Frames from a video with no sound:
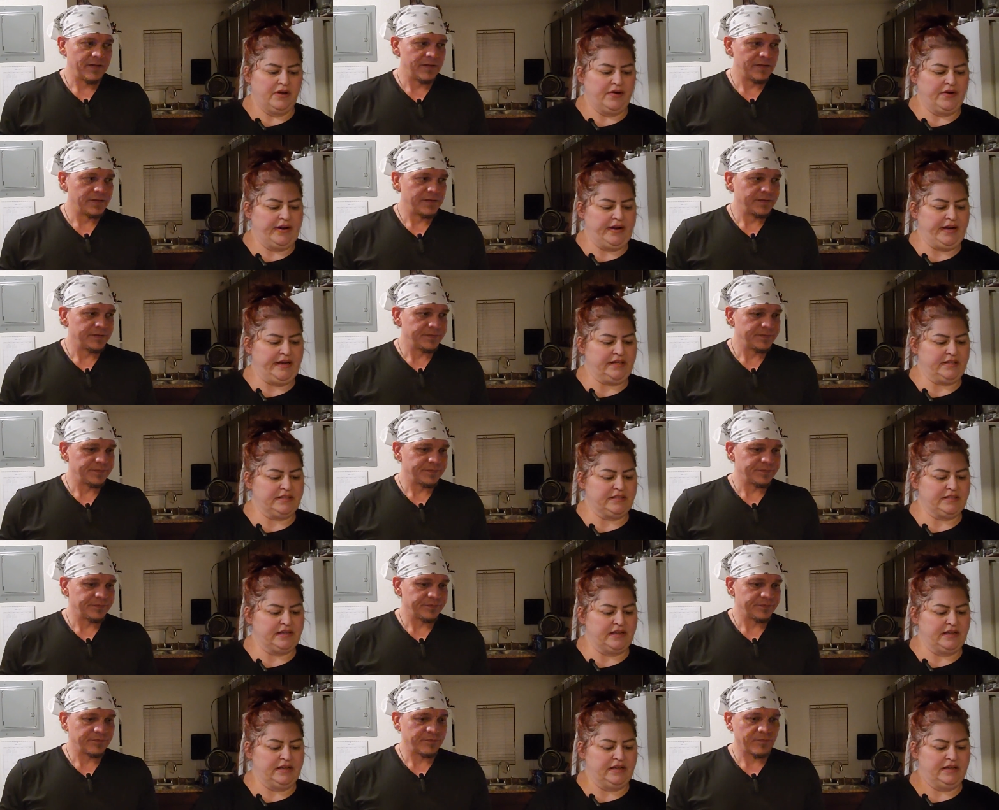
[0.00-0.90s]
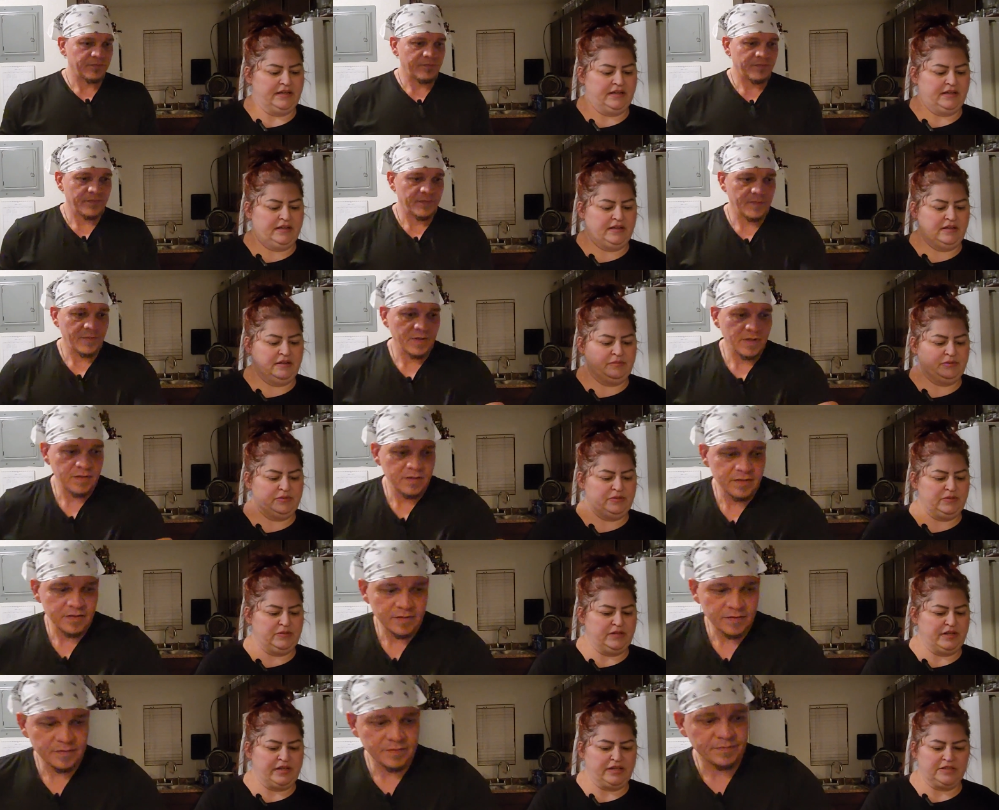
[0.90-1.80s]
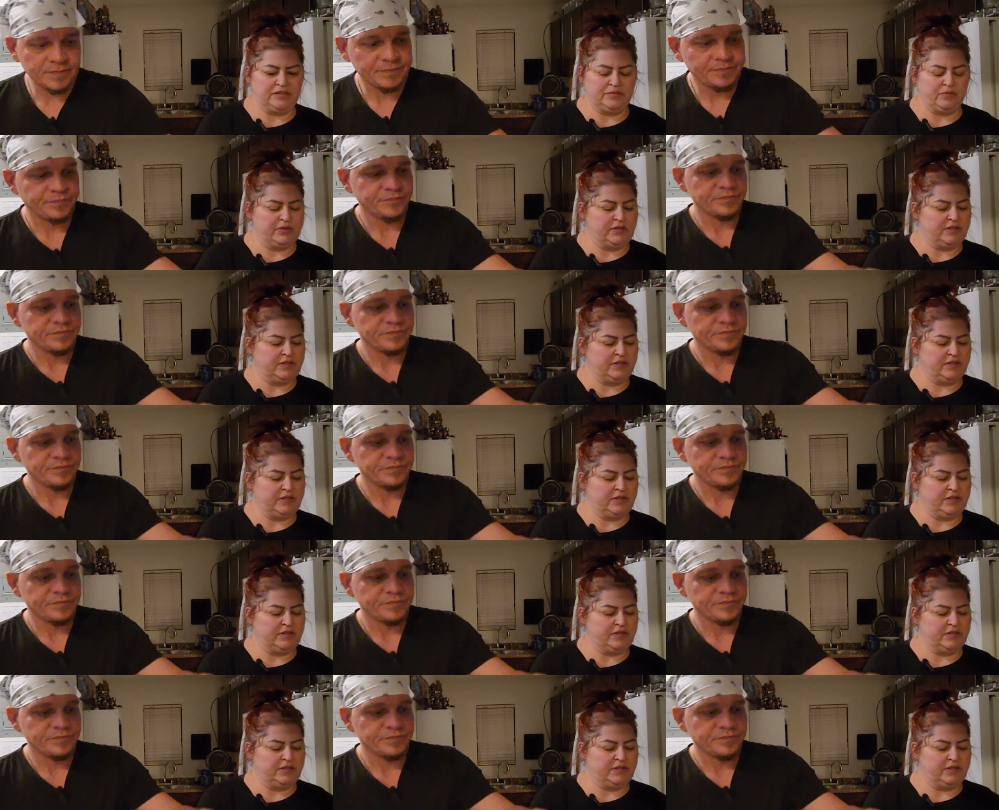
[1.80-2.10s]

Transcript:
Speaker 1: All right. Um, let's do the next